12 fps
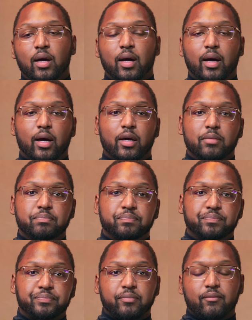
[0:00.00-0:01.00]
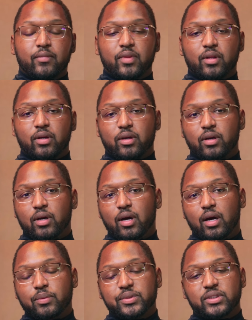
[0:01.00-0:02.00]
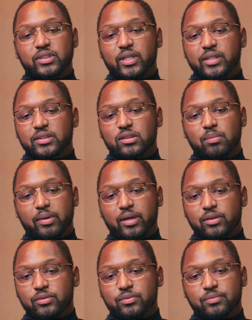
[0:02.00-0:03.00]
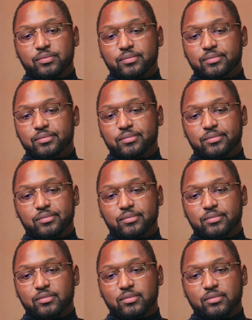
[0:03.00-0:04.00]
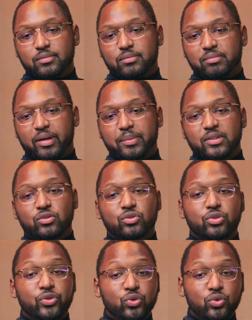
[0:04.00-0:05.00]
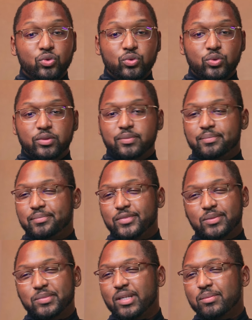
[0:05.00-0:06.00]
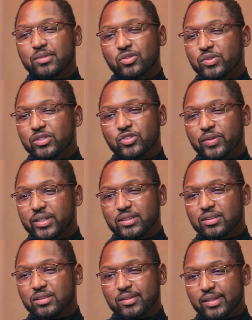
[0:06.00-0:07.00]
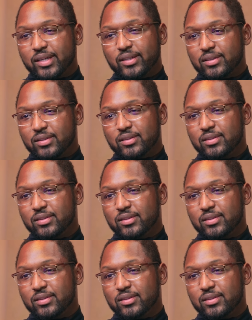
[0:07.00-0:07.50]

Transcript: I would say it's about maybe 2, sometimes 3 trades a day.